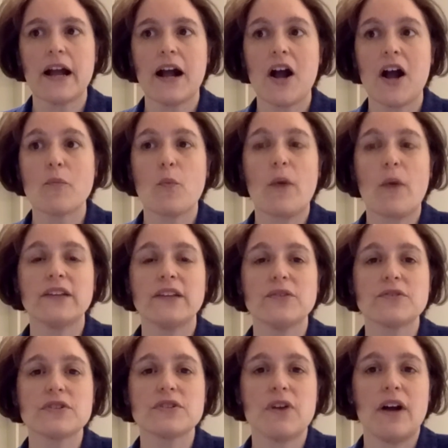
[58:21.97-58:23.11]
Um, when you
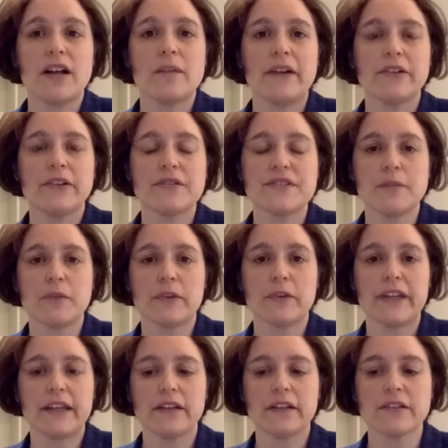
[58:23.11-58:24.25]
talk about your
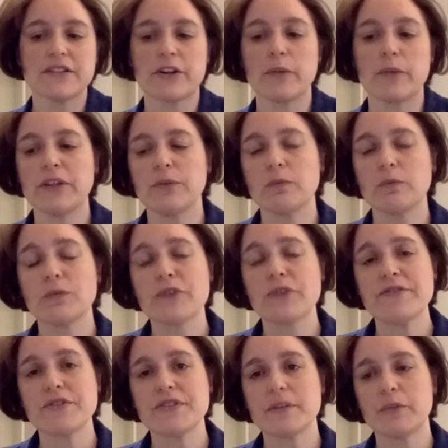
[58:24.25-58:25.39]
summary, sorry, when you
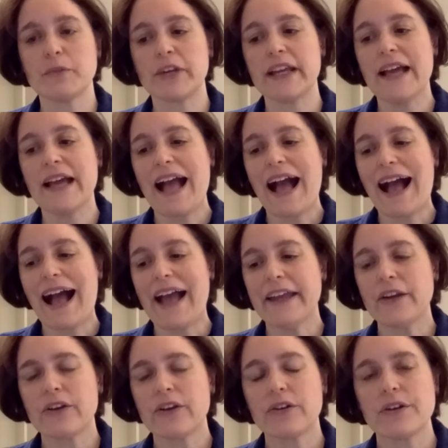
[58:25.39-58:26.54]
draft your summary,
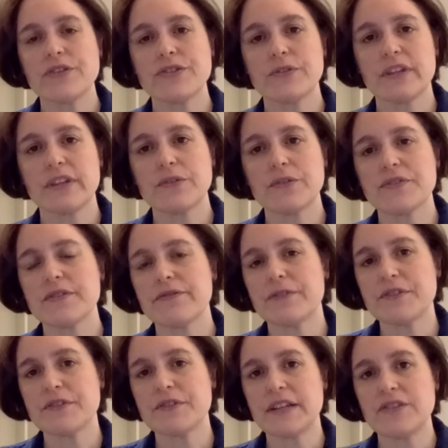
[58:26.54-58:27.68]
I encourage you to use the
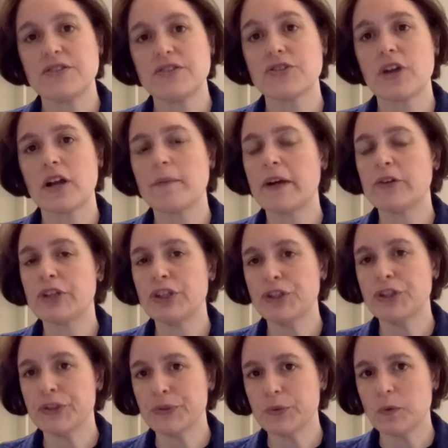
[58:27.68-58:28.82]
first sentence to talk about
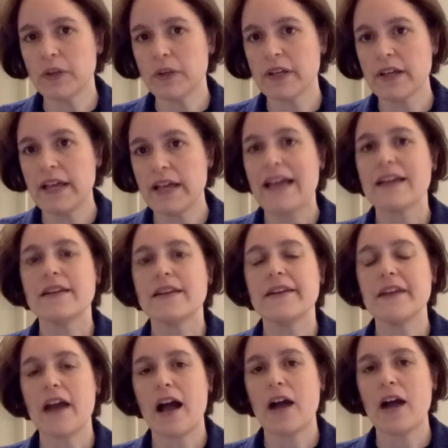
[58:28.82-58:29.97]
you,
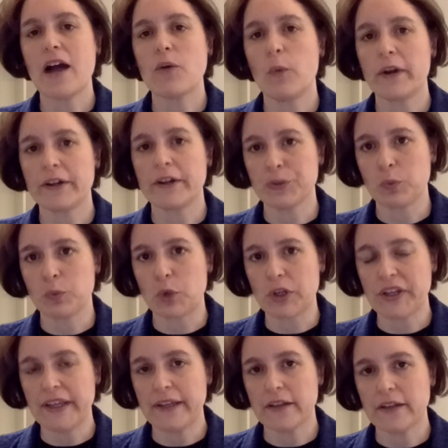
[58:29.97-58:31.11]
not where you're
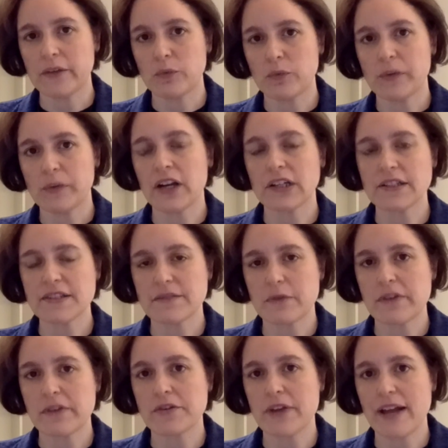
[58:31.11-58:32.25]
working, regardless of
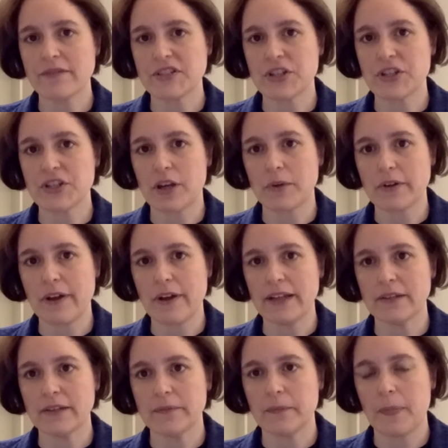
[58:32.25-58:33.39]
whether you have a job or
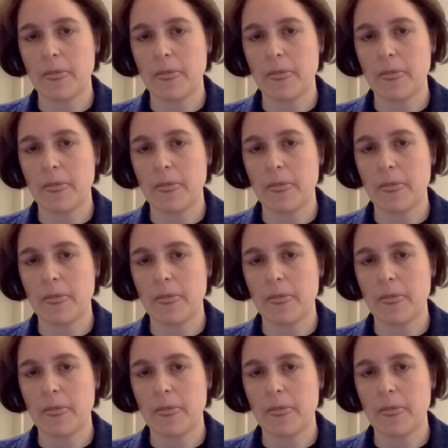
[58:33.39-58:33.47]
not